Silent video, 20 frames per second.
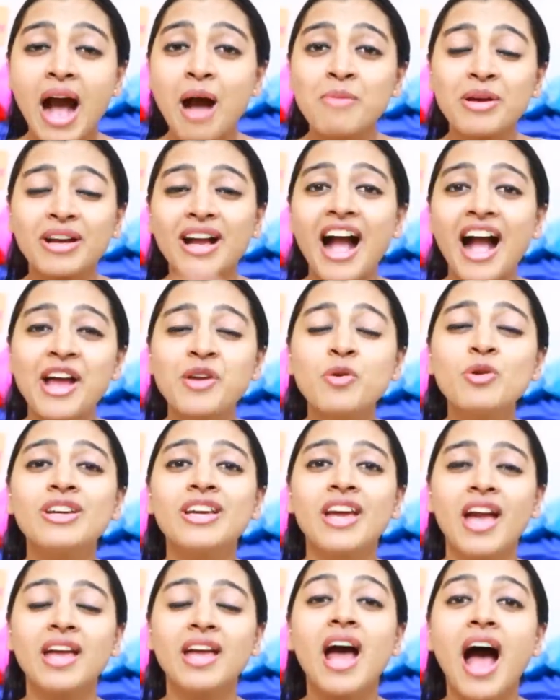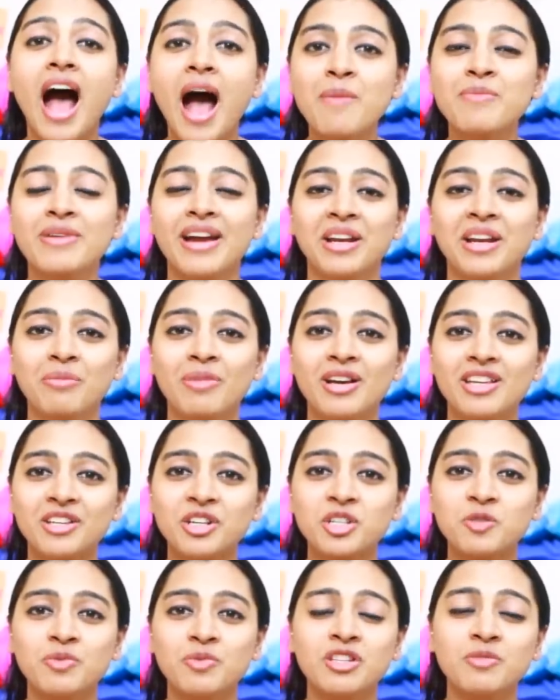I'm like, I don't care, I'm getting my
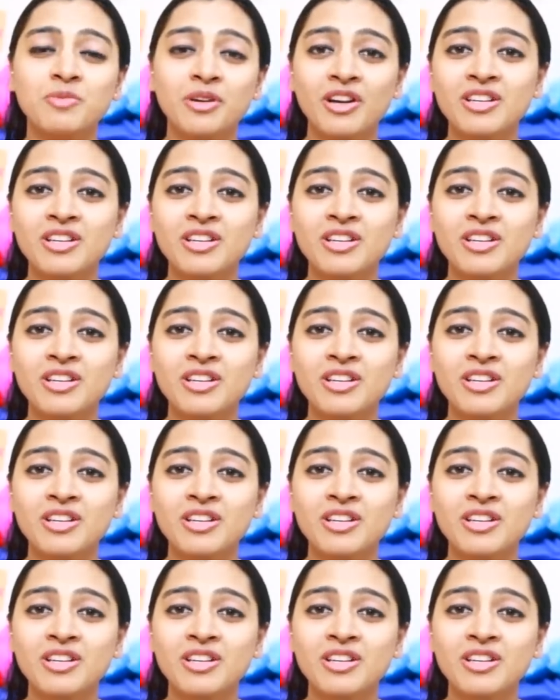ears pierced,